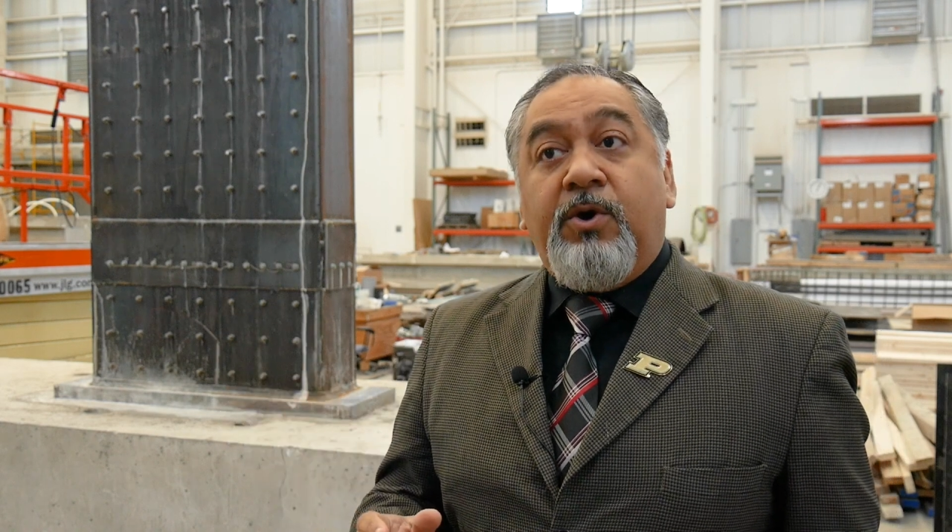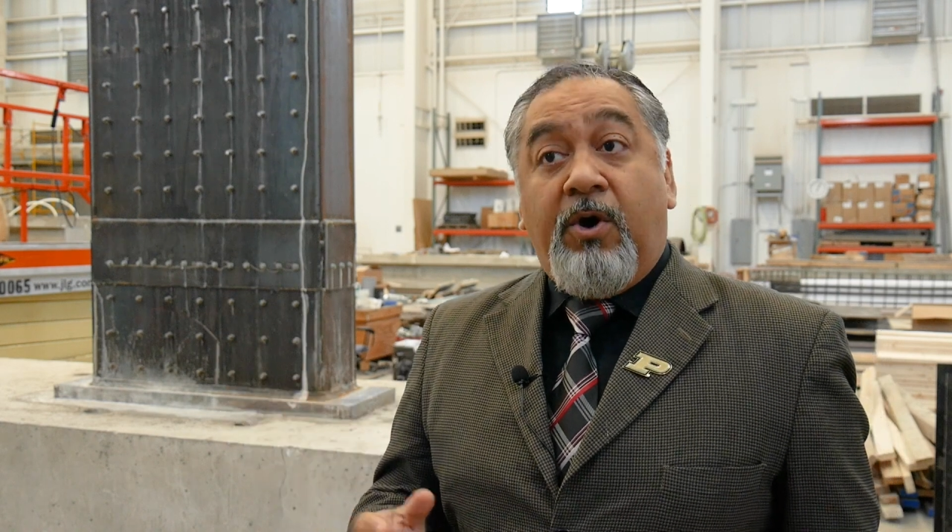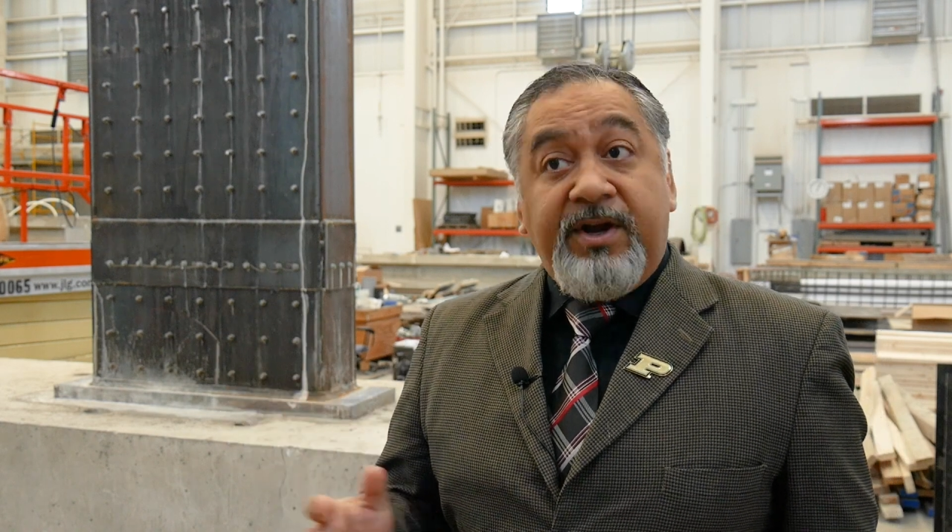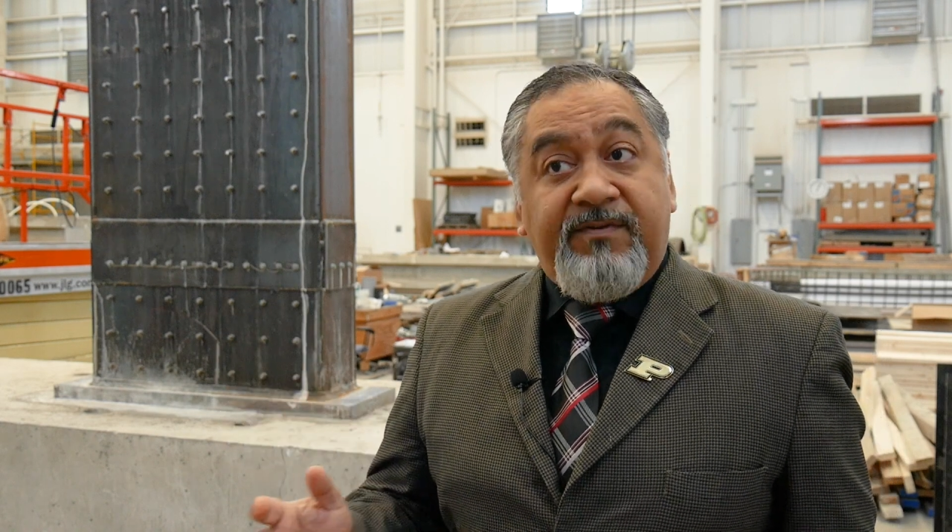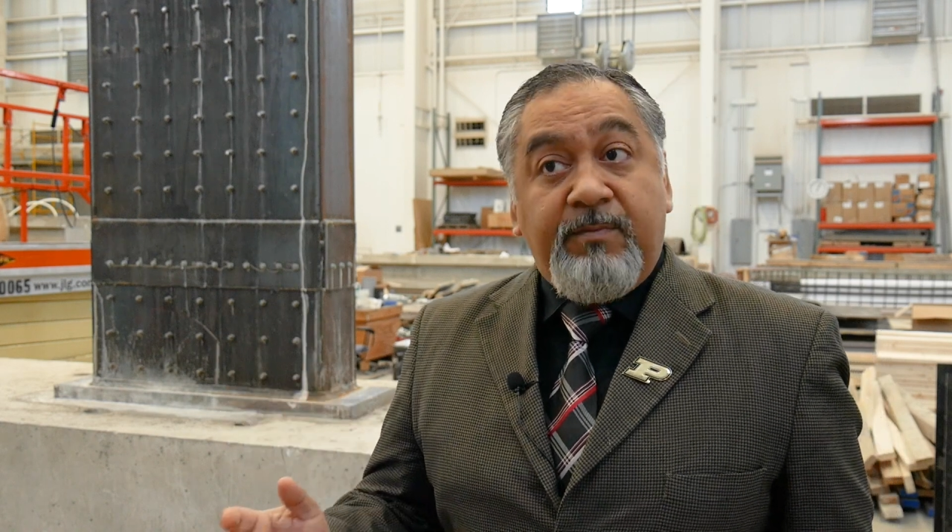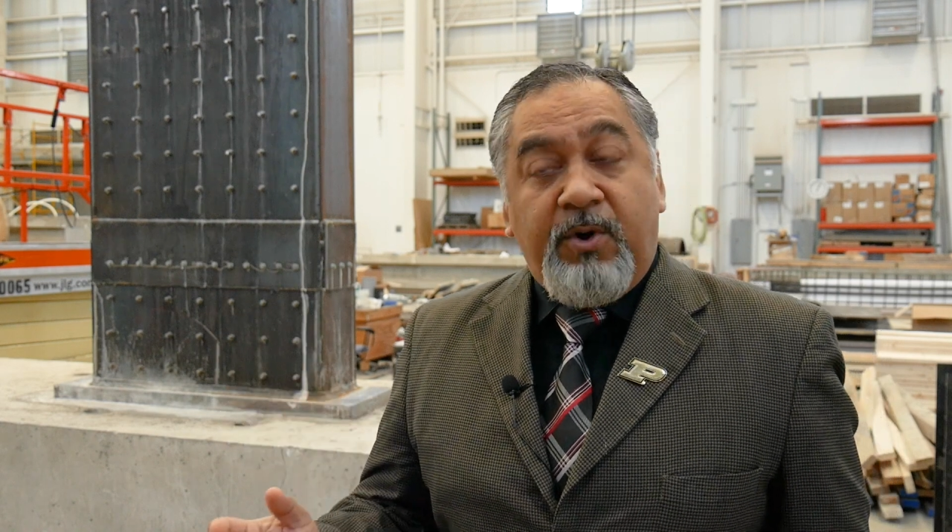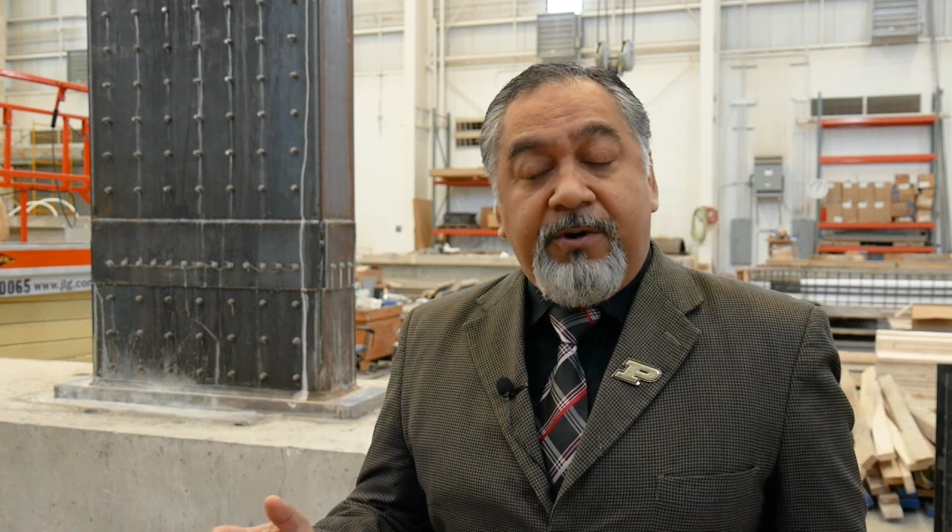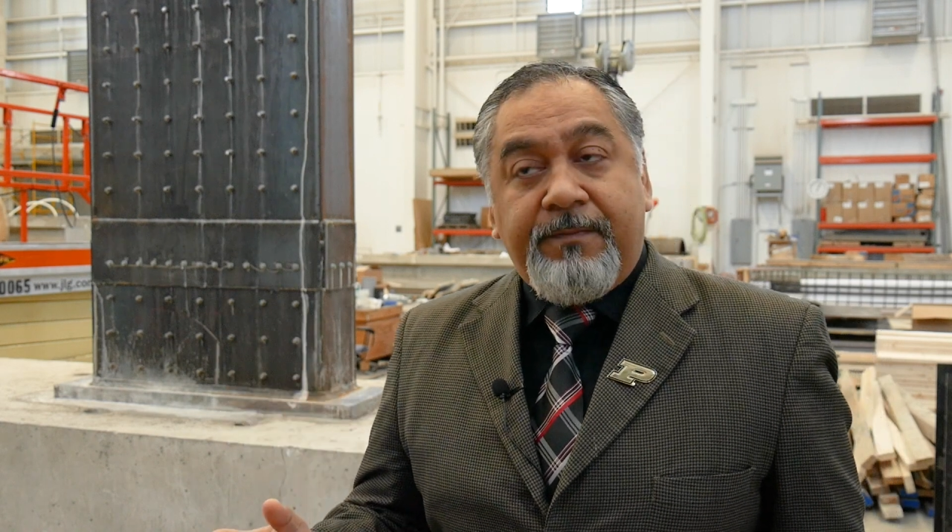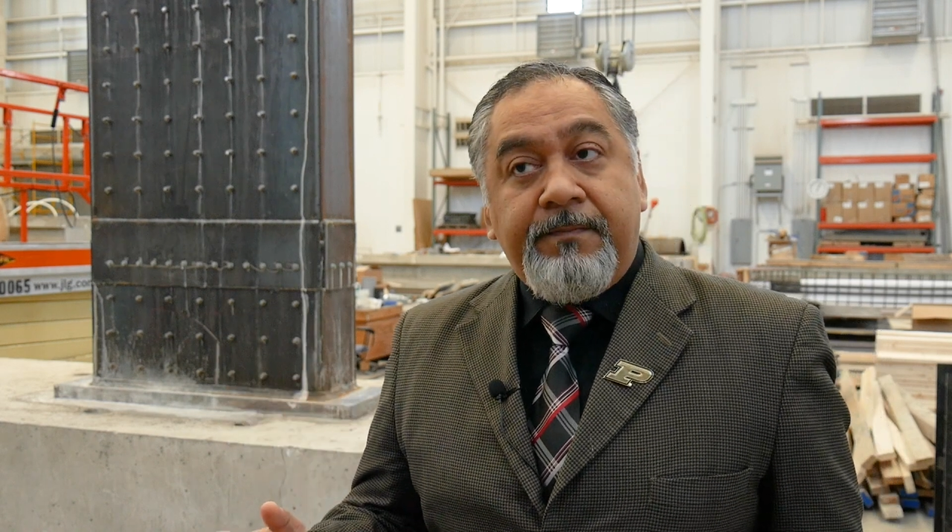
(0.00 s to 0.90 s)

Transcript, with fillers: or even more.